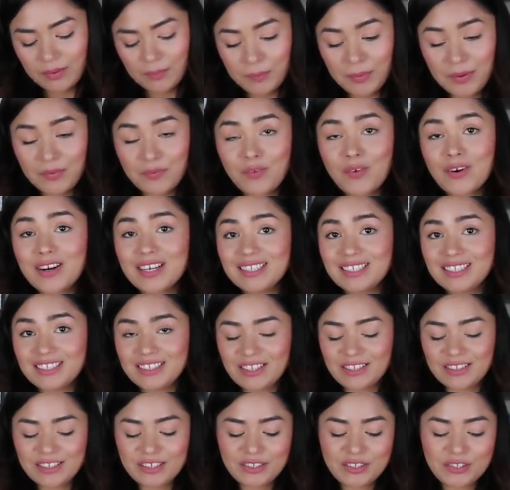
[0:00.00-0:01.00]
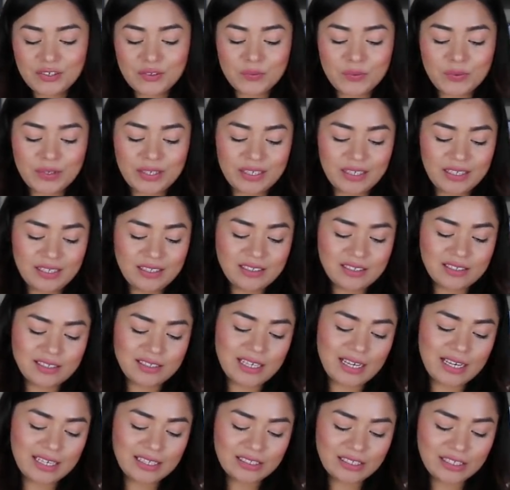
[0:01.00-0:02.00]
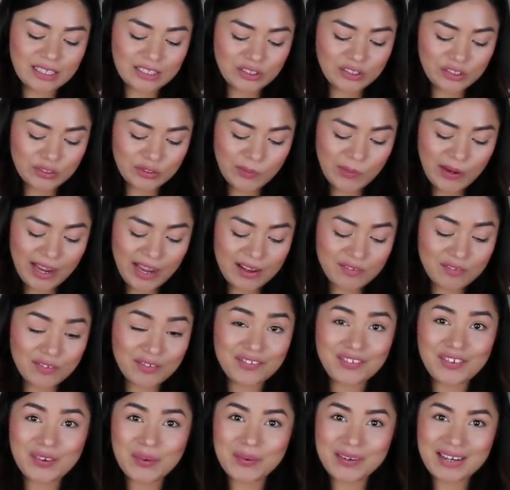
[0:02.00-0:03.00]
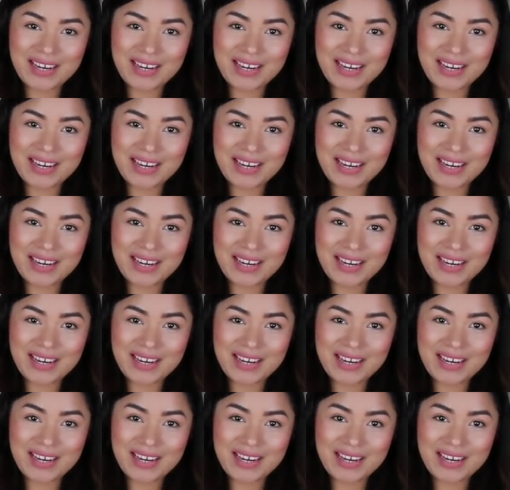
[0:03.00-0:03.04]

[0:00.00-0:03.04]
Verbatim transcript: Before I start a your reading, Sag, I do have a few